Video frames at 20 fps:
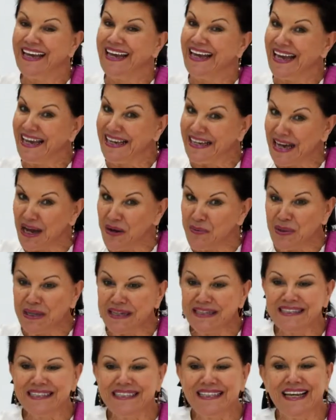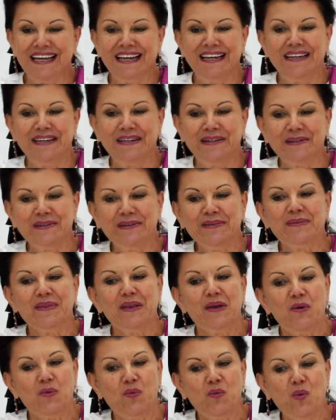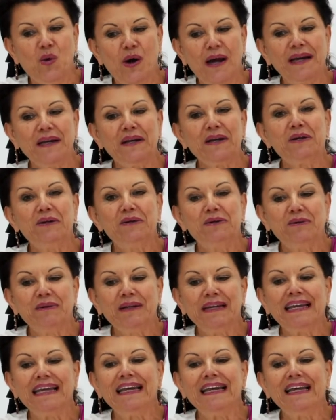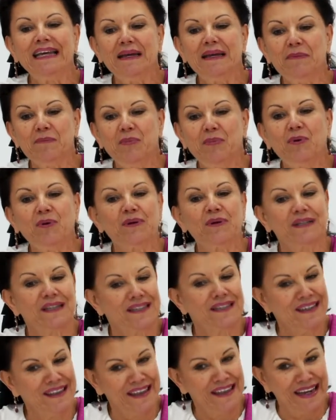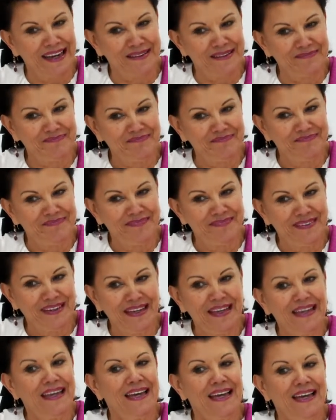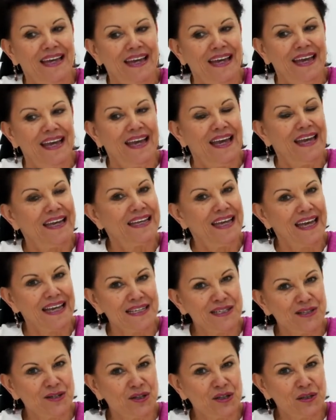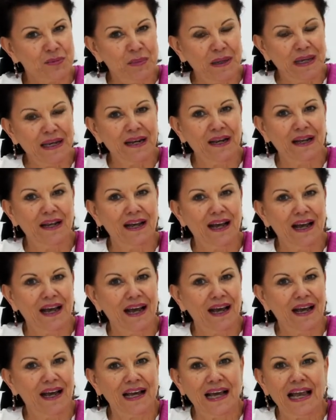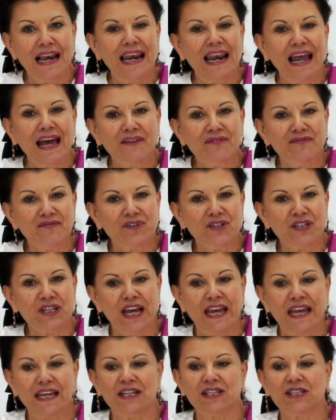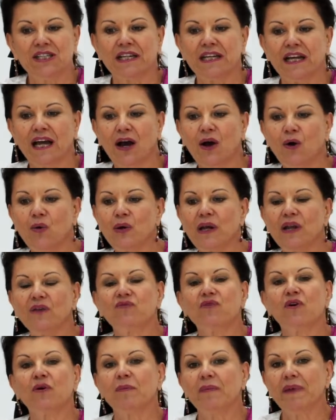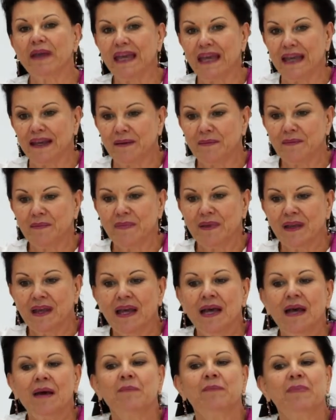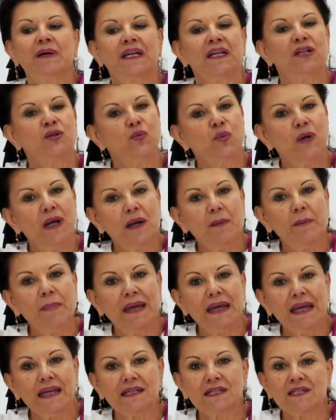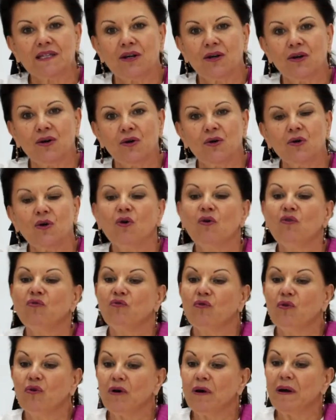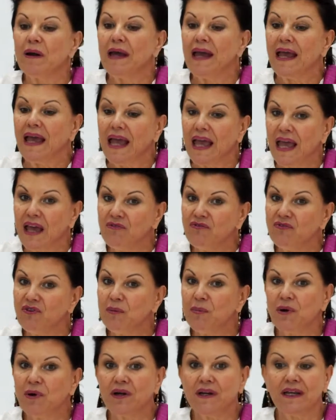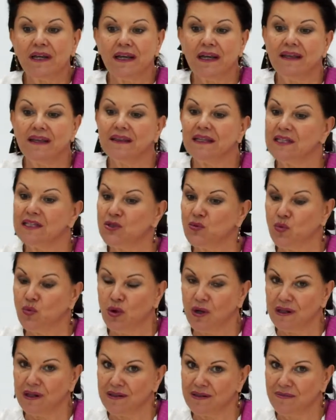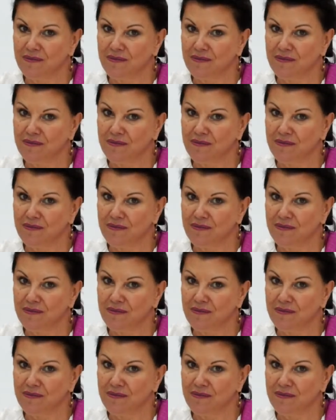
And I will tell you one really important thing. It has not been life-changing only for me, but it will be so for everybody in this world.